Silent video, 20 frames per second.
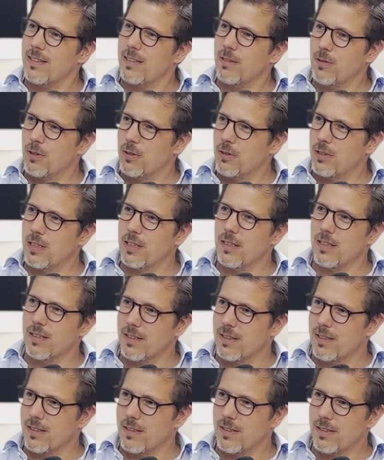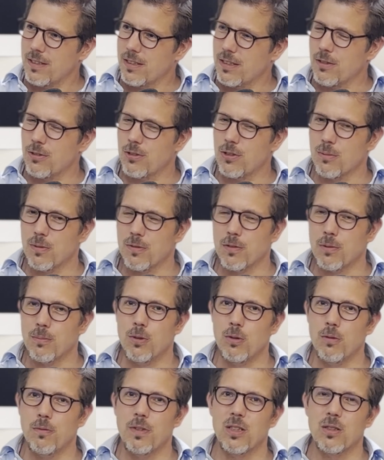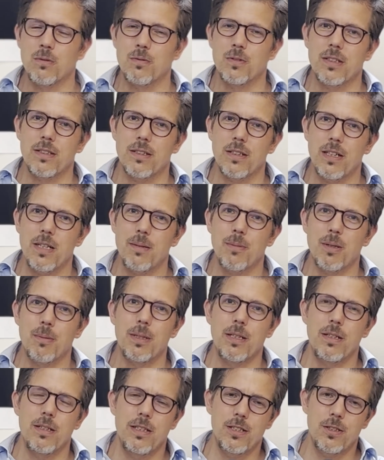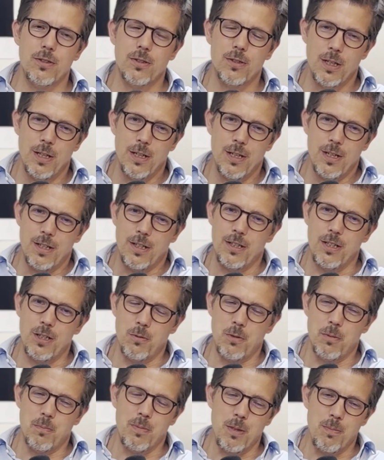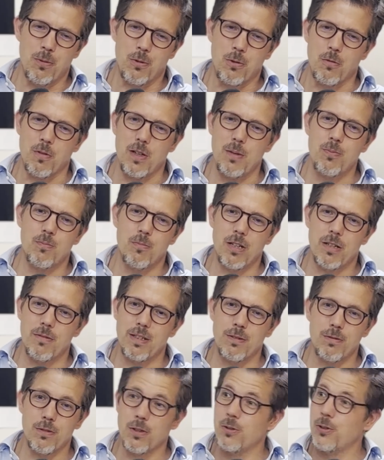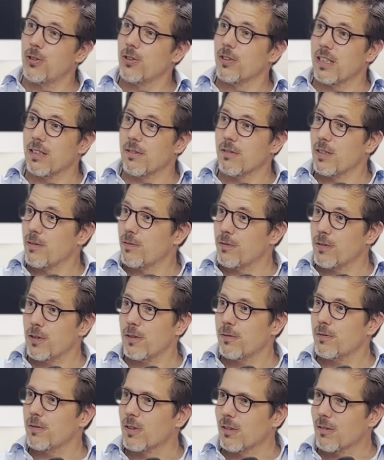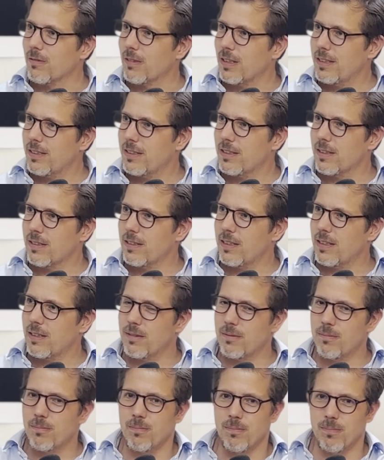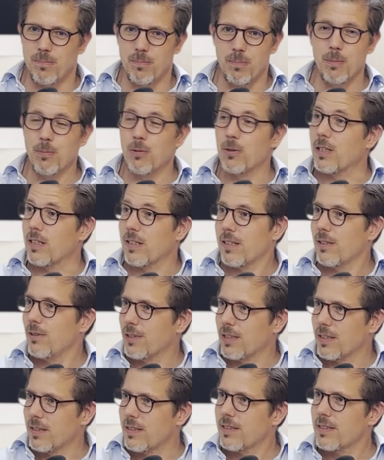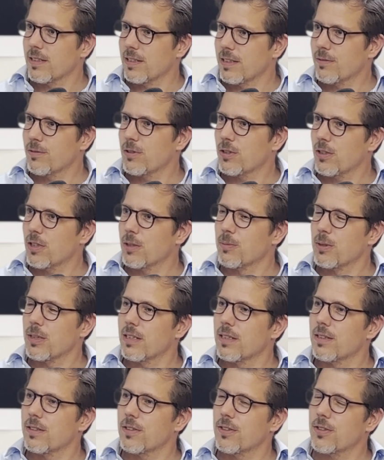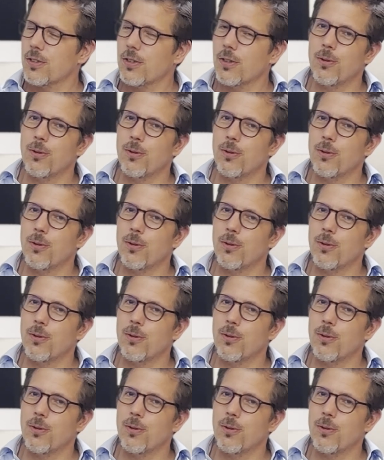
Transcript: If you see some of the movies of the time, I mean, these were people gripped by revolutionary fervor, right? And people get killed in these kind of circumstances.